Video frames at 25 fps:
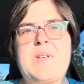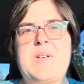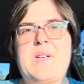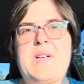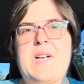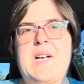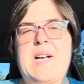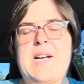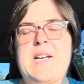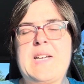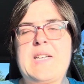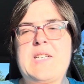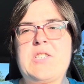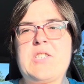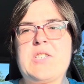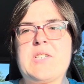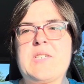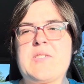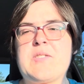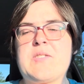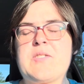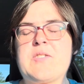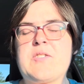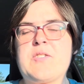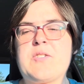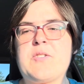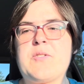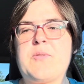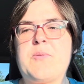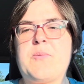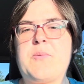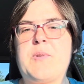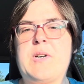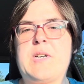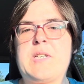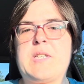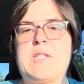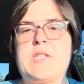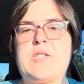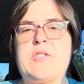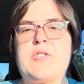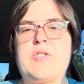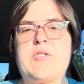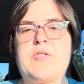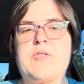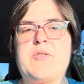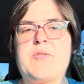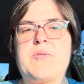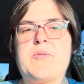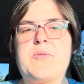I just wanted
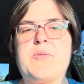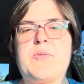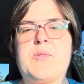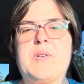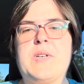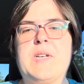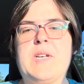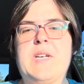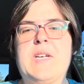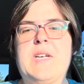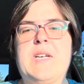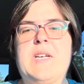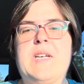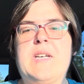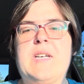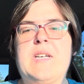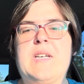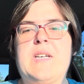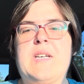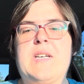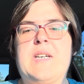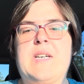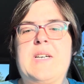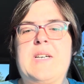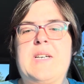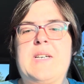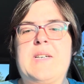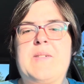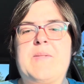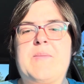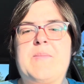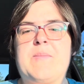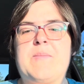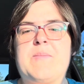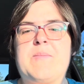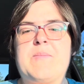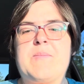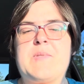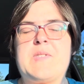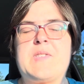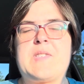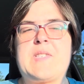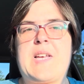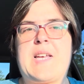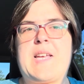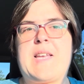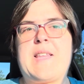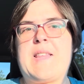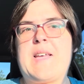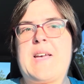to um,
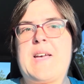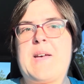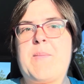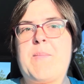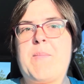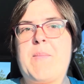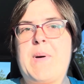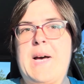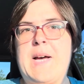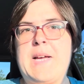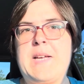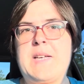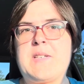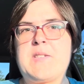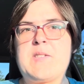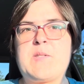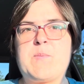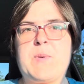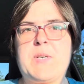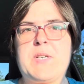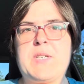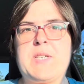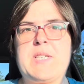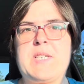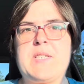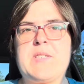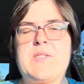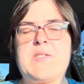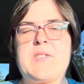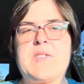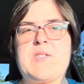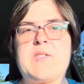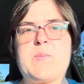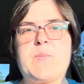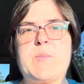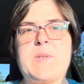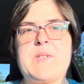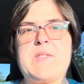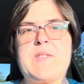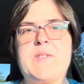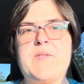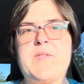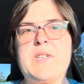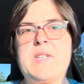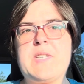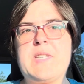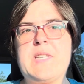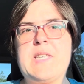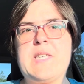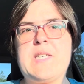say that my experience
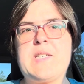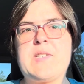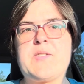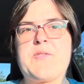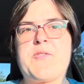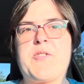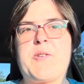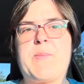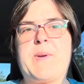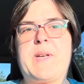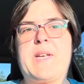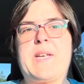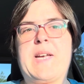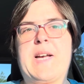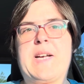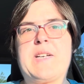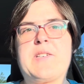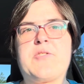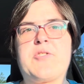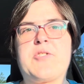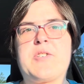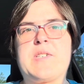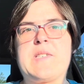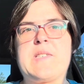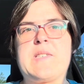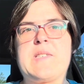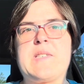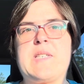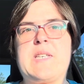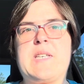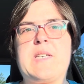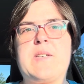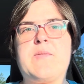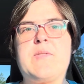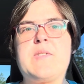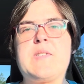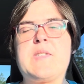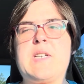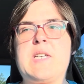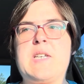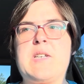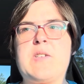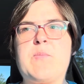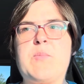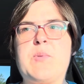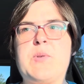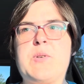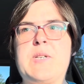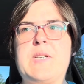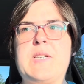specifically is from a gastric sleeve
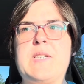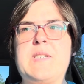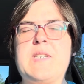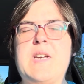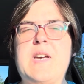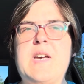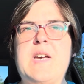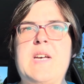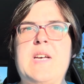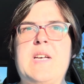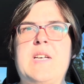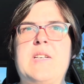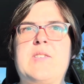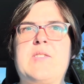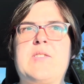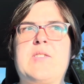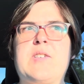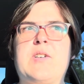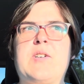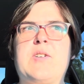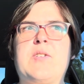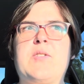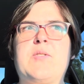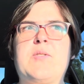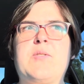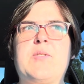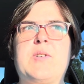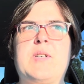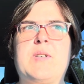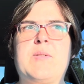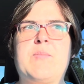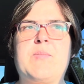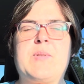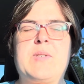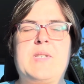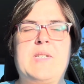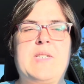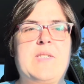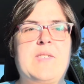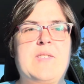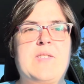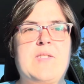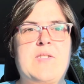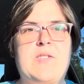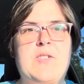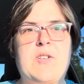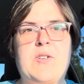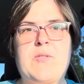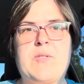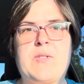standpoint. So please
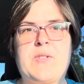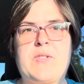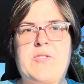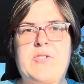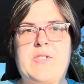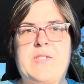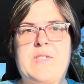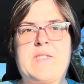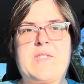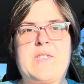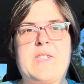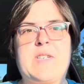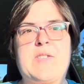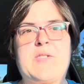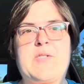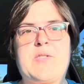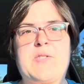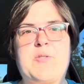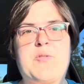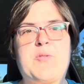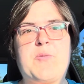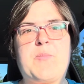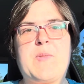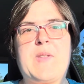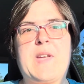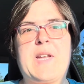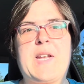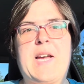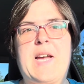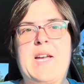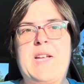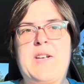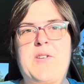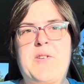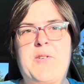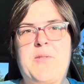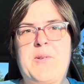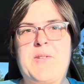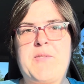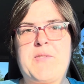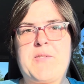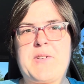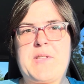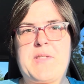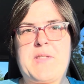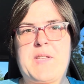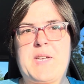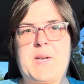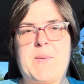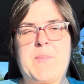don't just assume that I know
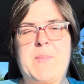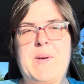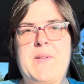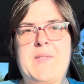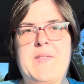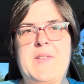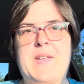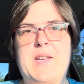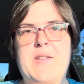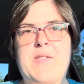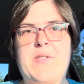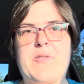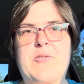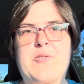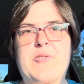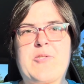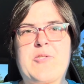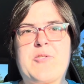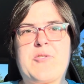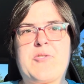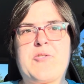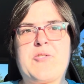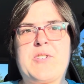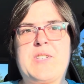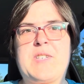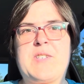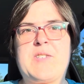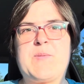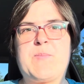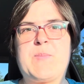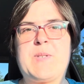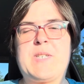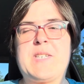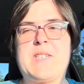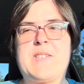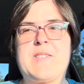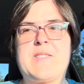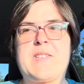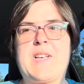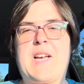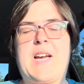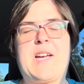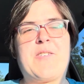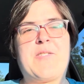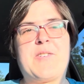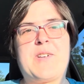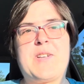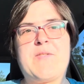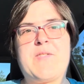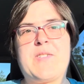everything about the other surgeries because I
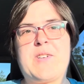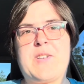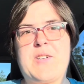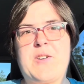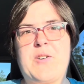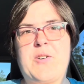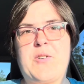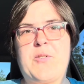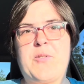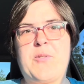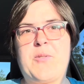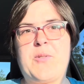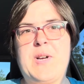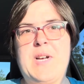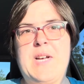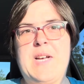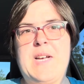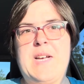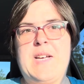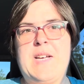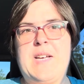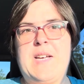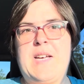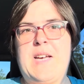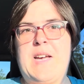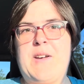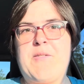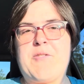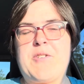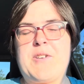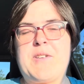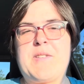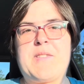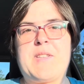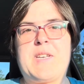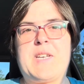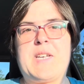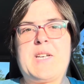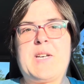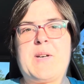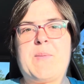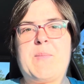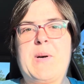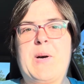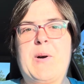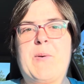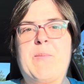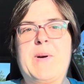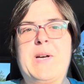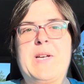don't even know everything
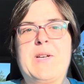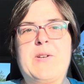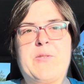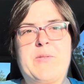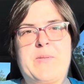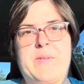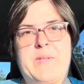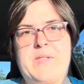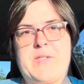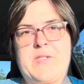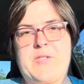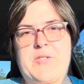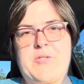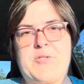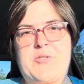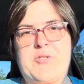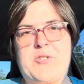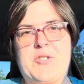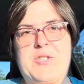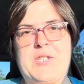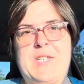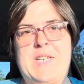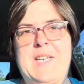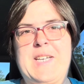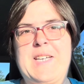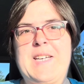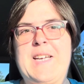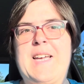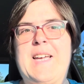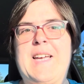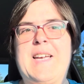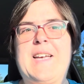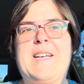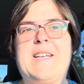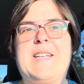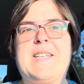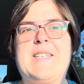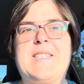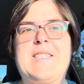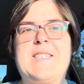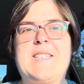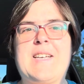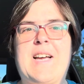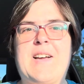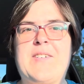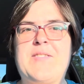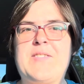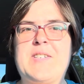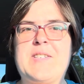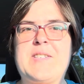about my own surgery, and
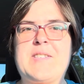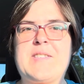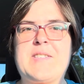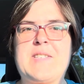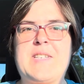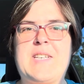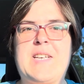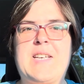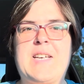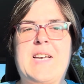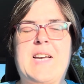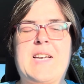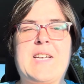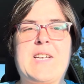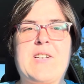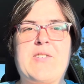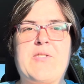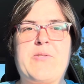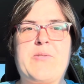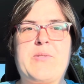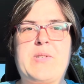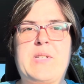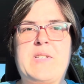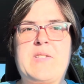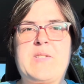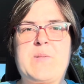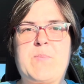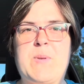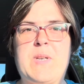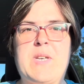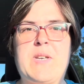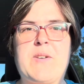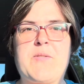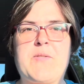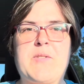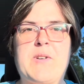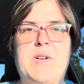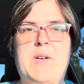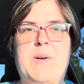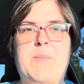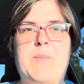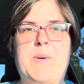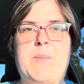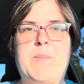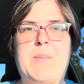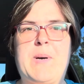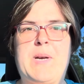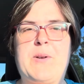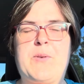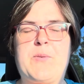obviously I can only speak from
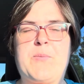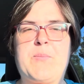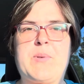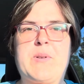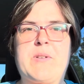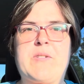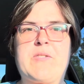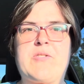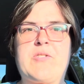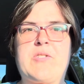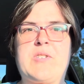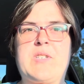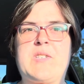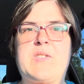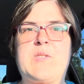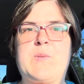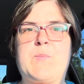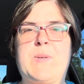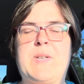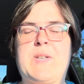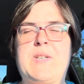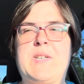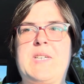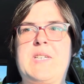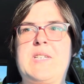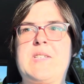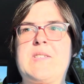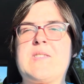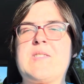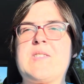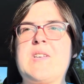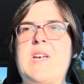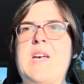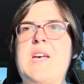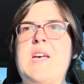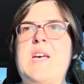my own personal experience.